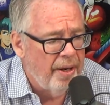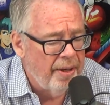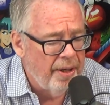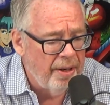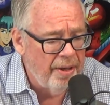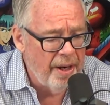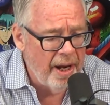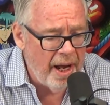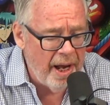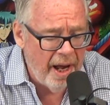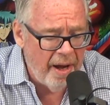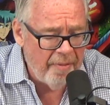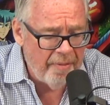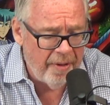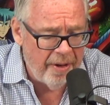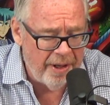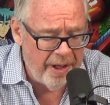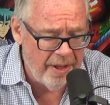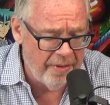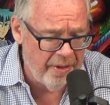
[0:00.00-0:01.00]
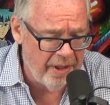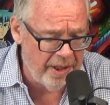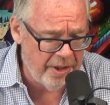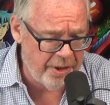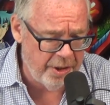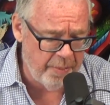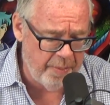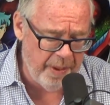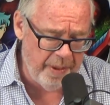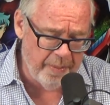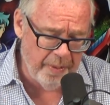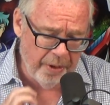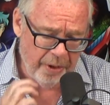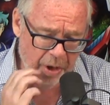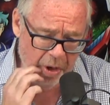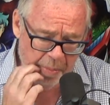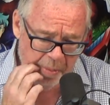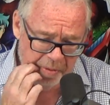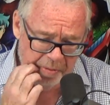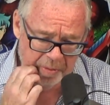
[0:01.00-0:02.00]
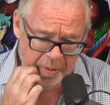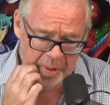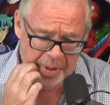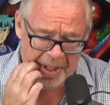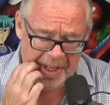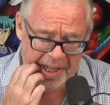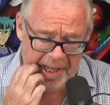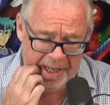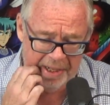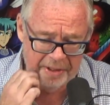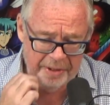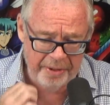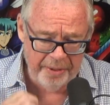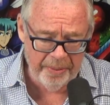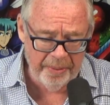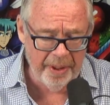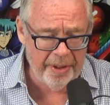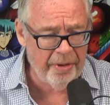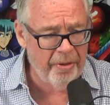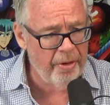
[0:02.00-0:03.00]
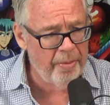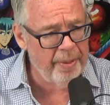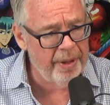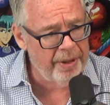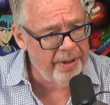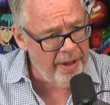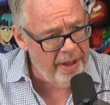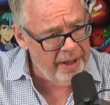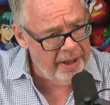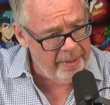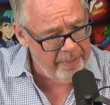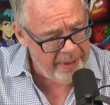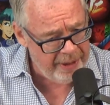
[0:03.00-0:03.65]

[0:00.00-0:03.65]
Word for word: Oh, you know, how far down the list do people go before they get to Norm Macdonald?